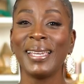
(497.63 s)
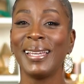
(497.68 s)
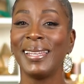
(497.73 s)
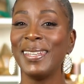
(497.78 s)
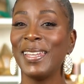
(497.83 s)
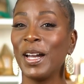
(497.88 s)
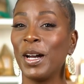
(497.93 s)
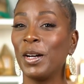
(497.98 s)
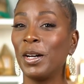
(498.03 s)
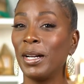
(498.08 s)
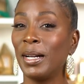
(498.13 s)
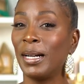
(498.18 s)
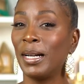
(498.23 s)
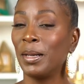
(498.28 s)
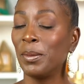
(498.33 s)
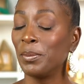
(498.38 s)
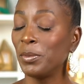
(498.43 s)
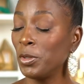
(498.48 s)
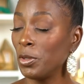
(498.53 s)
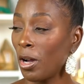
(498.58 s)

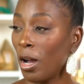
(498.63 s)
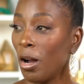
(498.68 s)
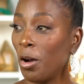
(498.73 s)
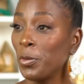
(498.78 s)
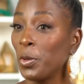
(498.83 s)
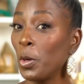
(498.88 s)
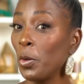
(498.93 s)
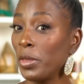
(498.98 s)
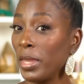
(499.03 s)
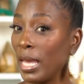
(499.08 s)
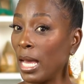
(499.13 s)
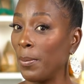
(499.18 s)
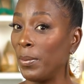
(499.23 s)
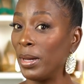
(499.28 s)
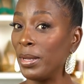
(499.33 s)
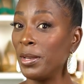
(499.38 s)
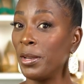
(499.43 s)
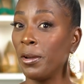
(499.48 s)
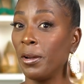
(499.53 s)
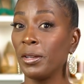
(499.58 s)
Now, you all know that I'm
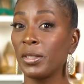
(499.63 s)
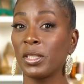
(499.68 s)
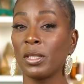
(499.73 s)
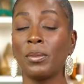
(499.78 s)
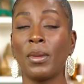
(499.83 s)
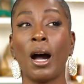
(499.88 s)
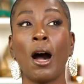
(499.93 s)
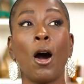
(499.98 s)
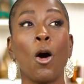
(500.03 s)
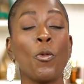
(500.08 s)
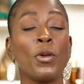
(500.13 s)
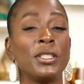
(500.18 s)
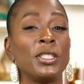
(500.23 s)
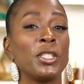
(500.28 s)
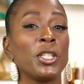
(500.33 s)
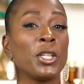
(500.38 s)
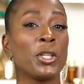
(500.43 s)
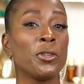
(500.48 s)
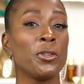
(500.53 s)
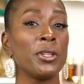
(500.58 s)
a nurse. I'm always
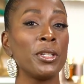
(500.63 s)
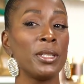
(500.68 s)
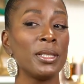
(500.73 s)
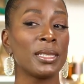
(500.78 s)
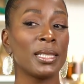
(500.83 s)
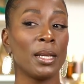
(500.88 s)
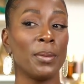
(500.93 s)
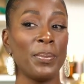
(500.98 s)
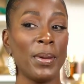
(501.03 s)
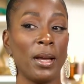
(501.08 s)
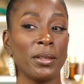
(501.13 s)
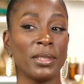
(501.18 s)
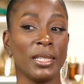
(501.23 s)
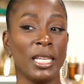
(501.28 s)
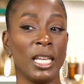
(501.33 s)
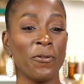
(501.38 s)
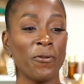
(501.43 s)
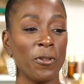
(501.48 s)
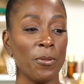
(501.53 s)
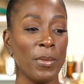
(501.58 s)
curious about the
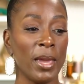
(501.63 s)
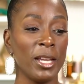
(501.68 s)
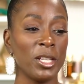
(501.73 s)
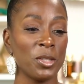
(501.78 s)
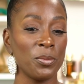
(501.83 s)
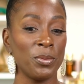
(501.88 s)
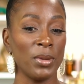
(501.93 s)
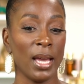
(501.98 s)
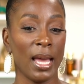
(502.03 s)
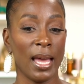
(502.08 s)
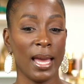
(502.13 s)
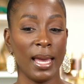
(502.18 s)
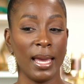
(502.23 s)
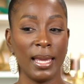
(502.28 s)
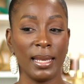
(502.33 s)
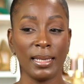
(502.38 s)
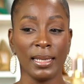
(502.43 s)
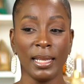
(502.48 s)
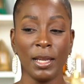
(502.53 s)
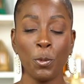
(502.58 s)
information
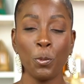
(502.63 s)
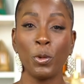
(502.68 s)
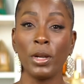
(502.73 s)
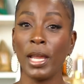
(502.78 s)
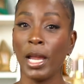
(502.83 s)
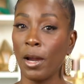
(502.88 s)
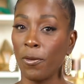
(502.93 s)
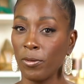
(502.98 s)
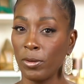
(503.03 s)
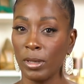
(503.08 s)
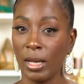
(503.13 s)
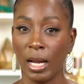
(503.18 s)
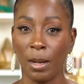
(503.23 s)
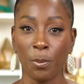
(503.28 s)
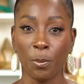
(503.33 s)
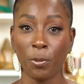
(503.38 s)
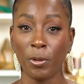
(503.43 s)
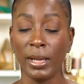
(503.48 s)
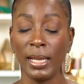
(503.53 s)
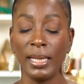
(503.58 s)
behind whatever
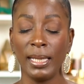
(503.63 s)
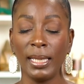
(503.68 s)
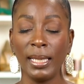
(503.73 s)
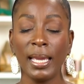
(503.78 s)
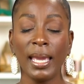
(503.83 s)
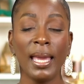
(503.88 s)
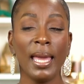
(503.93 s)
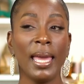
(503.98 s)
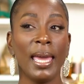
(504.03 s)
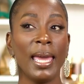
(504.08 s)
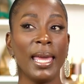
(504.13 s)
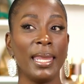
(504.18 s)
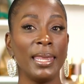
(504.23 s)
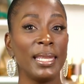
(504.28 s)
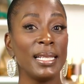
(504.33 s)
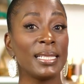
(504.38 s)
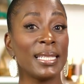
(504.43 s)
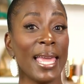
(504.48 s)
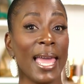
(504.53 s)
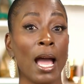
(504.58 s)
I'm reading. And
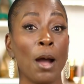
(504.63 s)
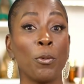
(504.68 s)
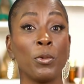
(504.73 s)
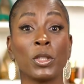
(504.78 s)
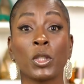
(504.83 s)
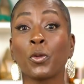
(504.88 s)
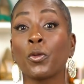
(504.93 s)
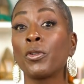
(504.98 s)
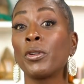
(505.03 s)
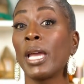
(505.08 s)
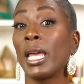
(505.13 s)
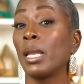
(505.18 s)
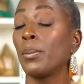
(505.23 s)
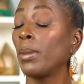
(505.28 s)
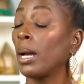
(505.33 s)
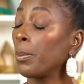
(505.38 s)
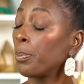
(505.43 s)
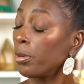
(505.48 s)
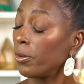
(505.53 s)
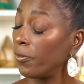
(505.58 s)
this app was created
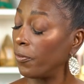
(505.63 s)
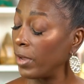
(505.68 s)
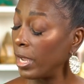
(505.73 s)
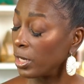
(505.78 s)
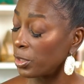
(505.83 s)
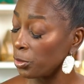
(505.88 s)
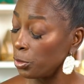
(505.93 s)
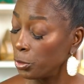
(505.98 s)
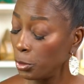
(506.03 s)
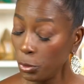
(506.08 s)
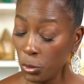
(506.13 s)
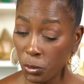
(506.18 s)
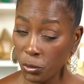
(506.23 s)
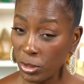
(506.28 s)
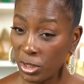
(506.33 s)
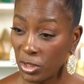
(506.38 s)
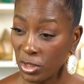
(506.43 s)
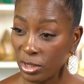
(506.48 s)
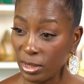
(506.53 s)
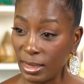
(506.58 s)
by professional
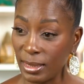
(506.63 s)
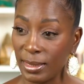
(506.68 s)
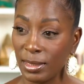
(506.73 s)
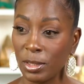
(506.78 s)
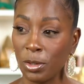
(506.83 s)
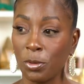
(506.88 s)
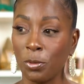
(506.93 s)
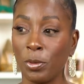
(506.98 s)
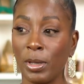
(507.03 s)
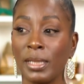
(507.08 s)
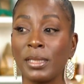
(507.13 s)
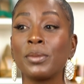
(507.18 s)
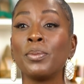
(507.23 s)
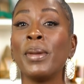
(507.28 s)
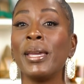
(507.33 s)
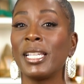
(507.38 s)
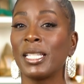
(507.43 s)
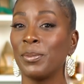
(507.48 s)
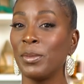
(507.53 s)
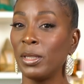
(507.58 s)
nutritionists, so which
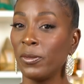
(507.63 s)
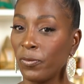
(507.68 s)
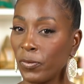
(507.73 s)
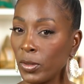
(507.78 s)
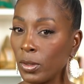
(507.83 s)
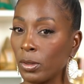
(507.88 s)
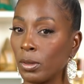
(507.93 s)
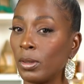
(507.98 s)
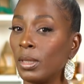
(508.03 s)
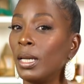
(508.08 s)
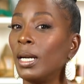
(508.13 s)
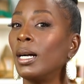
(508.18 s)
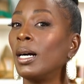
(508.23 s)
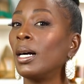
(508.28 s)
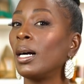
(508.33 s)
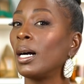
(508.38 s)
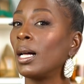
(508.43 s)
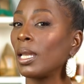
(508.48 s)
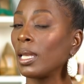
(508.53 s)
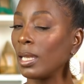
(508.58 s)
makes me feel
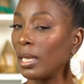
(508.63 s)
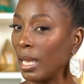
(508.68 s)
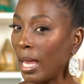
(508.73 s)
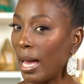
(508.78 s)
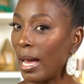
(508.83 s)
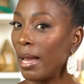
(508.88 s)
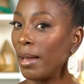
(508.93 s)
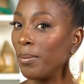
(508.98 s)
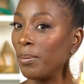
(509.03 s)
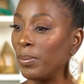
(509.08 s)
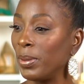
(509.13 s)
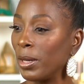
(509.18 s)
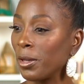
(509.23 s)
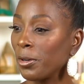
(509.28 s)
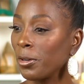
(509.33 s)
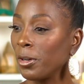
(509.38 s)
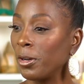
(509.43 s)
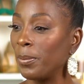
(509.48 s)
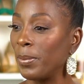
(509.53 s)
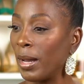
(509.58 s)
a lot
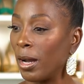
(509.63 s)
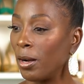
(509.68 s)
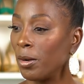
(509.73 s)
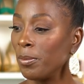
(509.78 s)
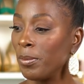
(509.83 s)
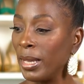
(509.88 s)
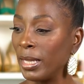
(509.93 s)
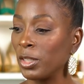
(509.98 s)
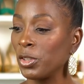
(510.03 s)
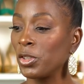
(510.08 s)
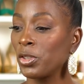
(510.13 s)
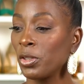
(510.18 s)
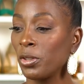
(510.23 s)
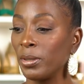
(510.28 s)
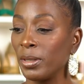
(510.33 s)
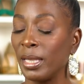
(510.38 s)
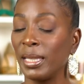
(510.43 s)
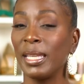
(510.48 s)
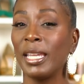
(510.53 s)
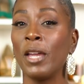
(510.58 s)
better about making
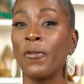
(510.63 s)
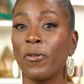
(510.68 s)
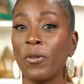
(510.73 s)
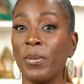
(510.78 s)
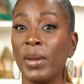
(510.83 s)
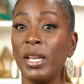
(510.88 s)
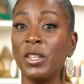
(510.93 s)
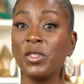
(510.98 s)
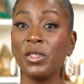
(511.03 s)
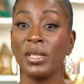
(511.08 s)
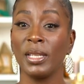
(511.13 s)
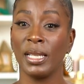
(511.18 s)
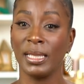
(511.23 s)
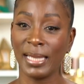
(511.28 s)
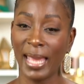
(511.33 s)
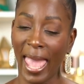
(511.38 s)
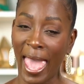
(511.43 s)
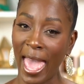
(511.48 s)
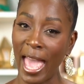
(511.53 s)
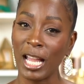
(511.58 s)
certain that the information
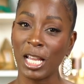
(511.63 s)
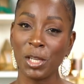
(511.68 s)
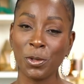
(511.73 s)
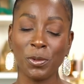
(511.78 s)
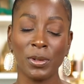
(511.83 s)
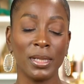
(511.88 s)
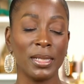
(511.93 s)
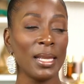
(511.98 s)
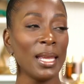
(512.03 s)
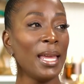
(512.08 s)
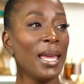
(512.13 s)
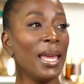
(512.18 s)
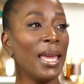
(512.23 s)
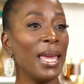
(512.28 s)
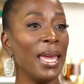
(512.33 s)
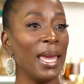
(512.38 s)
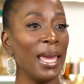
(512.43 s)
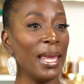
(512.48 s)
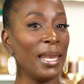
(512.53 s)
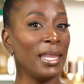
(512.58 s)
is accurate
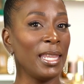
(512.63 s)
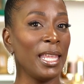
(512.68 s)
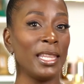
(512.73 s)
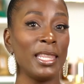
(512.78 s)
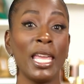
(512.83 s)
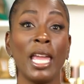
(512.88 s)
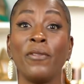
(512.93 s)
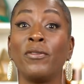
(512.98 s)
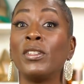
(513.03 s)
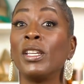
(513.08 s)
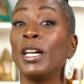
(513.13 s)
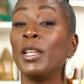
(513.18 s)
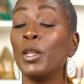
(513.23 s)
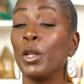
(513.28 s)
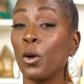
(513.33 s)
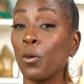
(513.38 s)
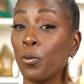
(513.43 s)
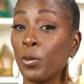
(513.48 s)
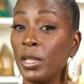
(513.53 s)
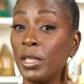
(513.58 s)
and that they've done
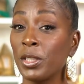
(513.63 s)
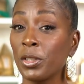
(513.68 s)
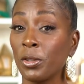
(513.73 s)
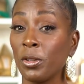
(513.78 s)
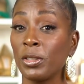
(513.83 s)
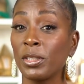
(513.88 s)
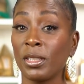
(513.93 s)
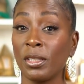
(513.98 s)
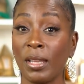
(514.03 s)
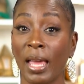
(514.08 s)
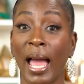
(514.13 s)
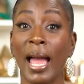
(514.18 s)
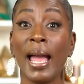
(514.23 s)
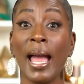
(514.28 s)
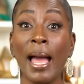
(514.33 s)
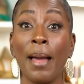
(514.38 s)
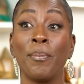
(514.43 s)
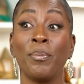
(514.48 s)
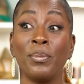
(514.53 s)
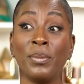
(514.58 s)
their research. So
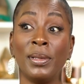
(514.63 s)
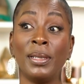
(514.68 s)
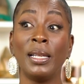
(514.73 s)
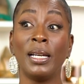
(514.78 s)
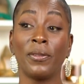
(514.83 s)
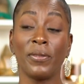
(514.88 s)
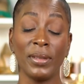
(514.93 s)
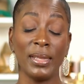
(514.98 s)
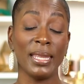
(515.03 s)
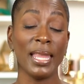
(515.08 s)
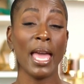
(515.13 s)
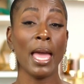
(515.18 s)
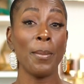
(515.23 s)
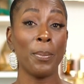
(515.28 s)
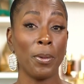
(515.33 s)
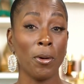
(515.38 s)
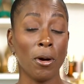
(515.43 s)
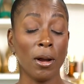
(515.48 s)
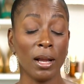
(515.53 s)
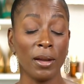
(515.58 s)
I'm loving
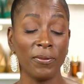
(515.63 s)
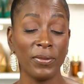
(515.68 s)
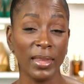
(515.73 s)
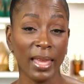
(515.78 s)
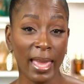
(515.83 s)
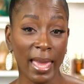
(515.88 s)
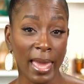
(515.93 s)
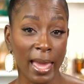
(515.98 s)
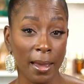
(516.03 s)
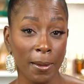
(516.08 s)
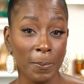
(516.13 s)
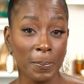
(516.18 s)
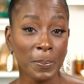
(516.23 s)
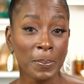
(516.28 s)
that part of the app.